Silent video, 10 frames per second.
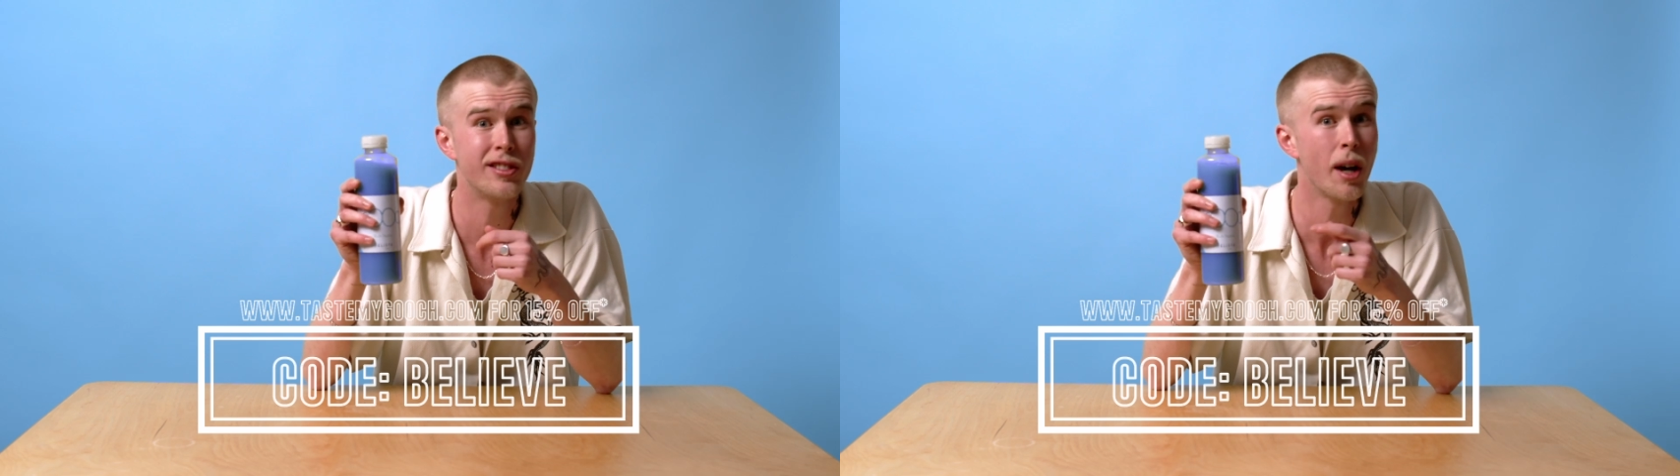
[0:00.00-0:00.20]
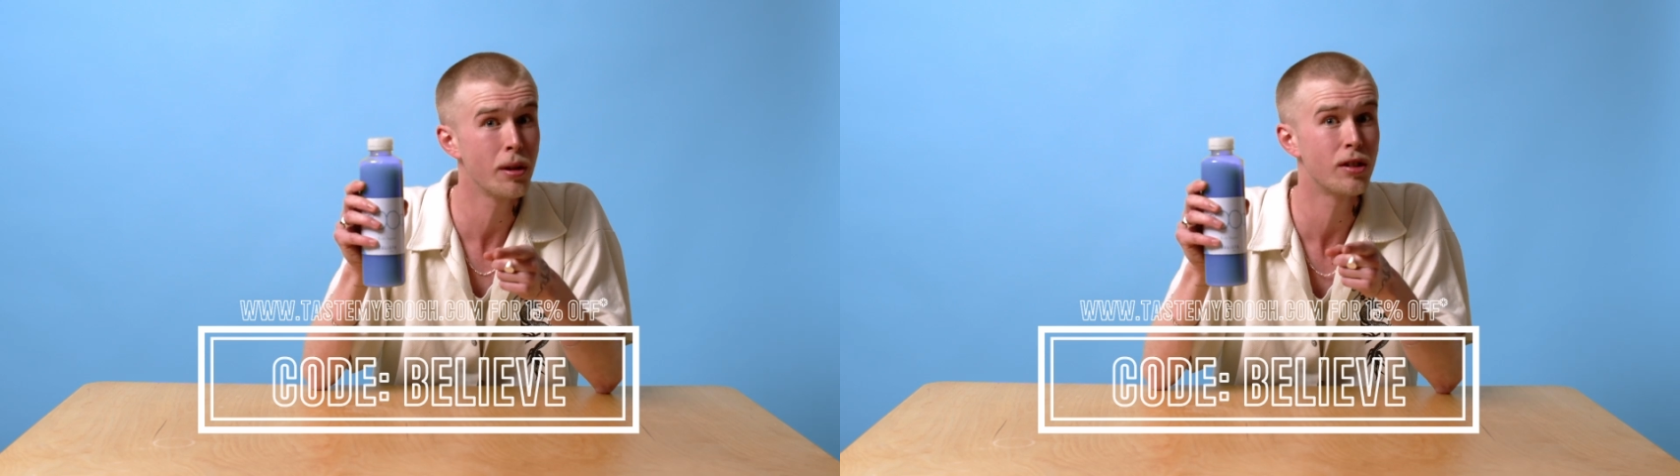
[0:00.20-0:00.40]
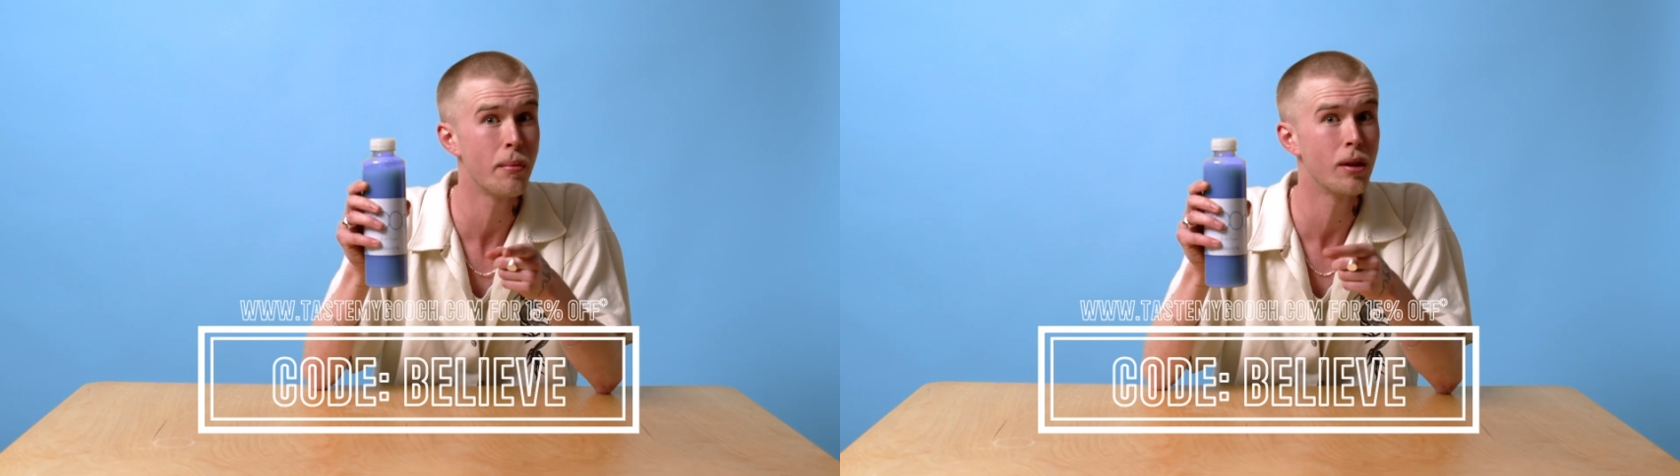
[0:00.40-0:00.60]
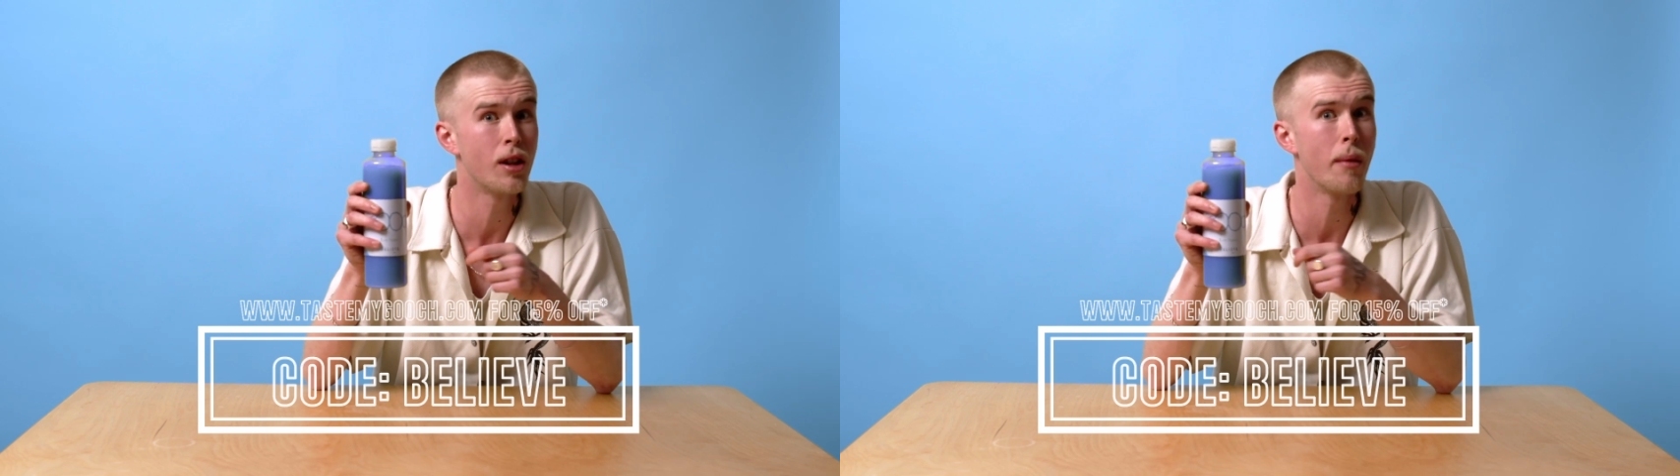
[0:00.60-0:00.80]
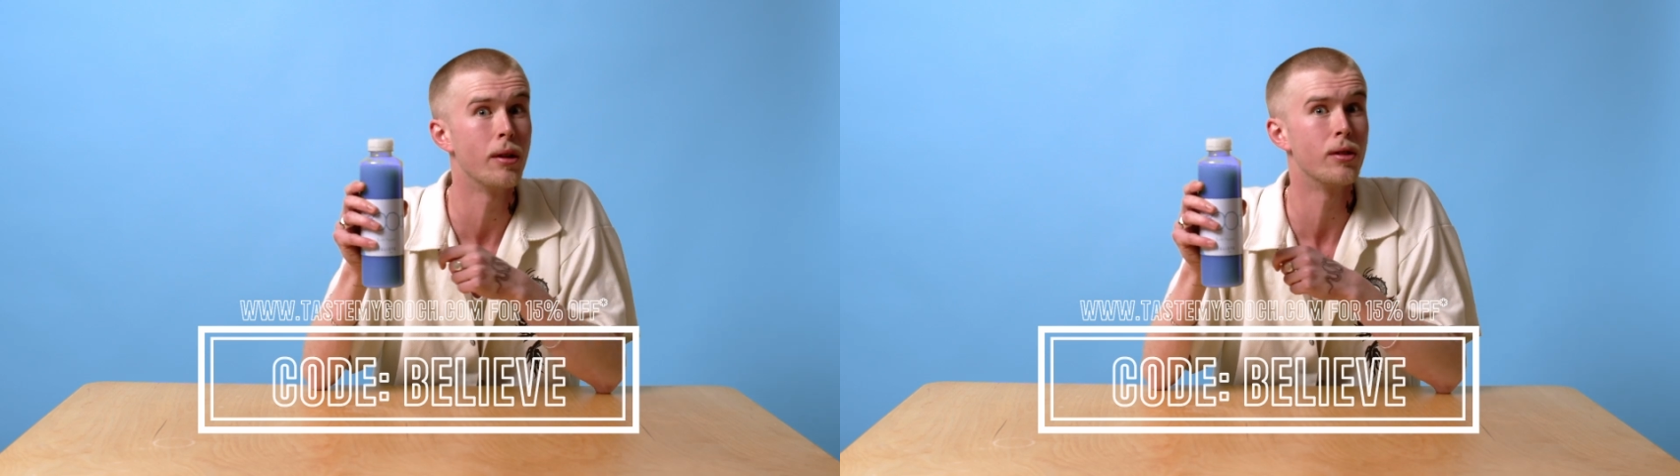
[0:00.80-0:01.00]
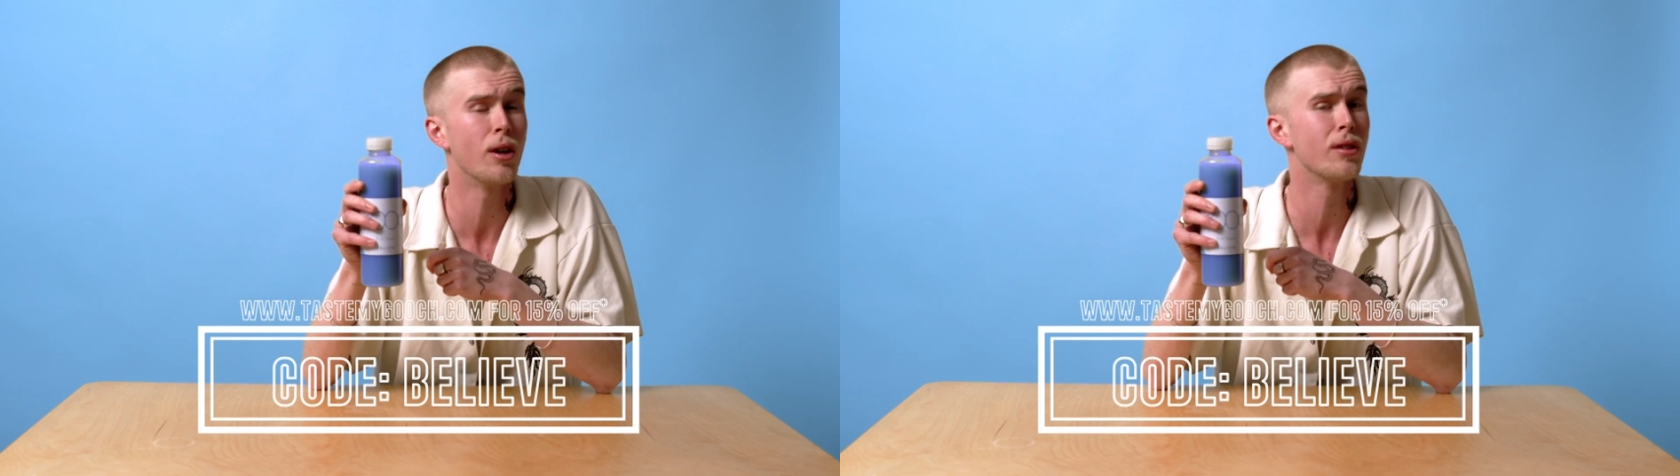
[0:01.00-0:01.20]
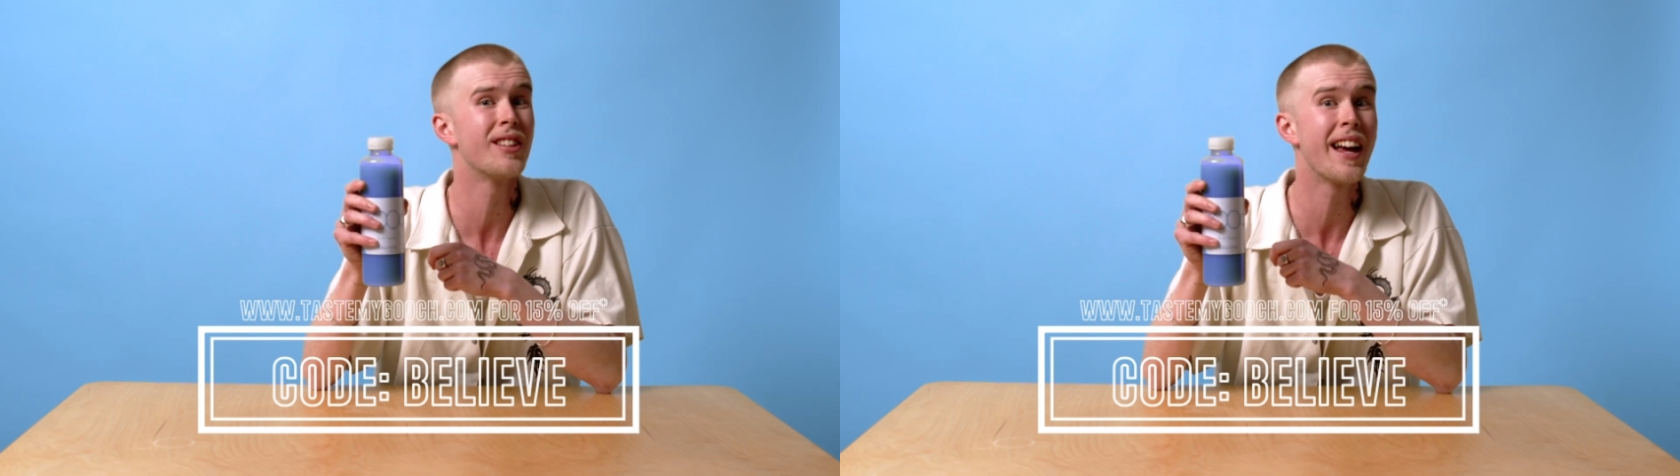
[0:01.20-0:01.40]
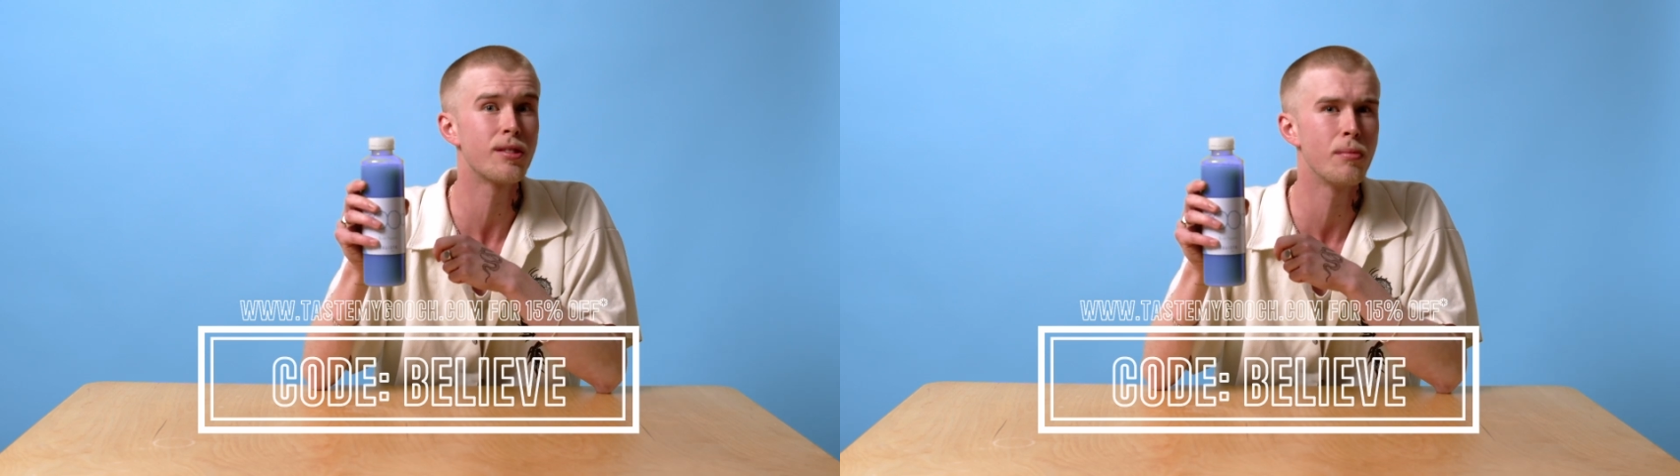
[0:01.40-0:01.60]

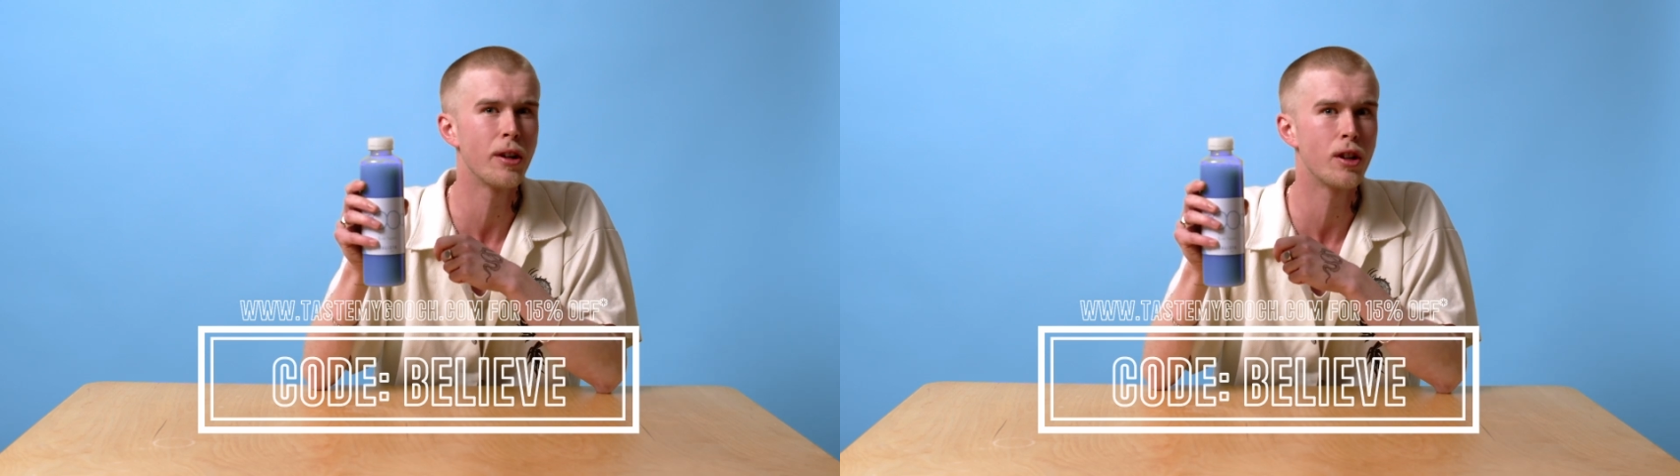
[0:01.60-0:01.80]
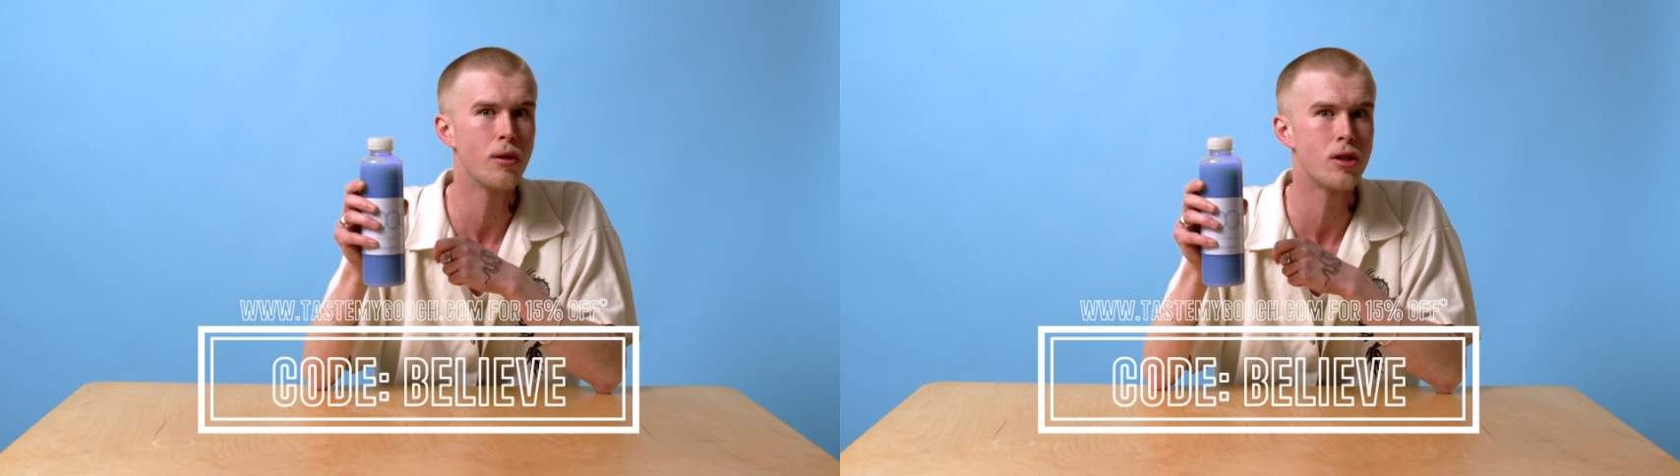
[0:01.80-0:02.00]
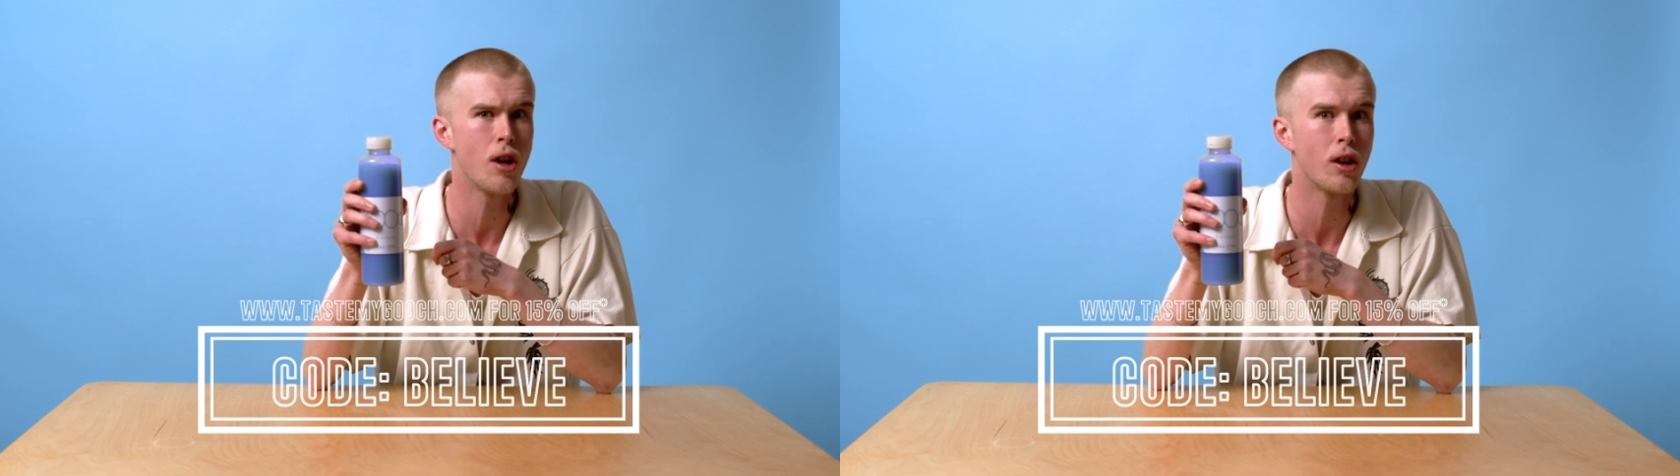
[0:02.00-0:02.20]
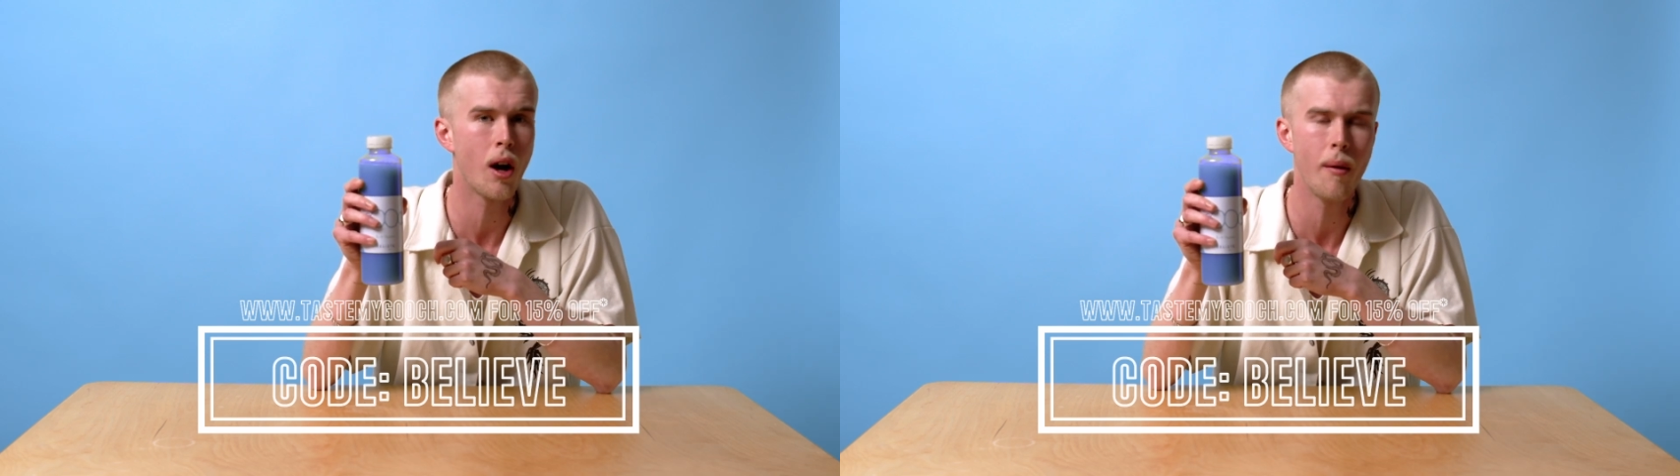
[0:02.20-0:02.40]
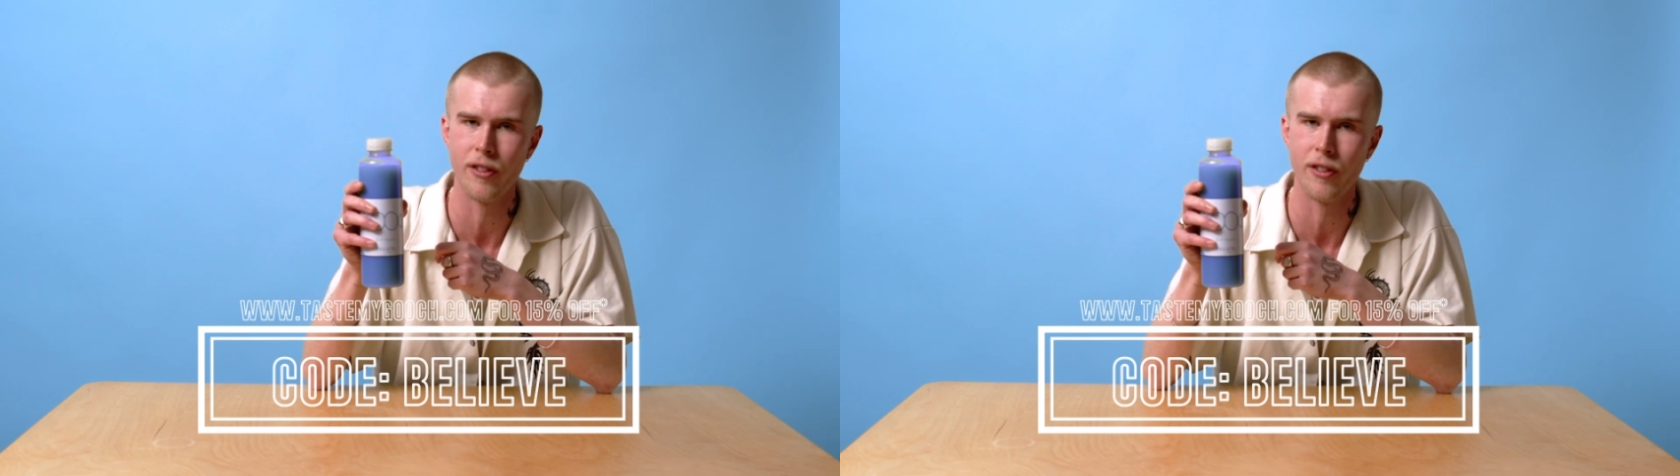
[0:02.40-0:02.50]
www.tastemygooch.com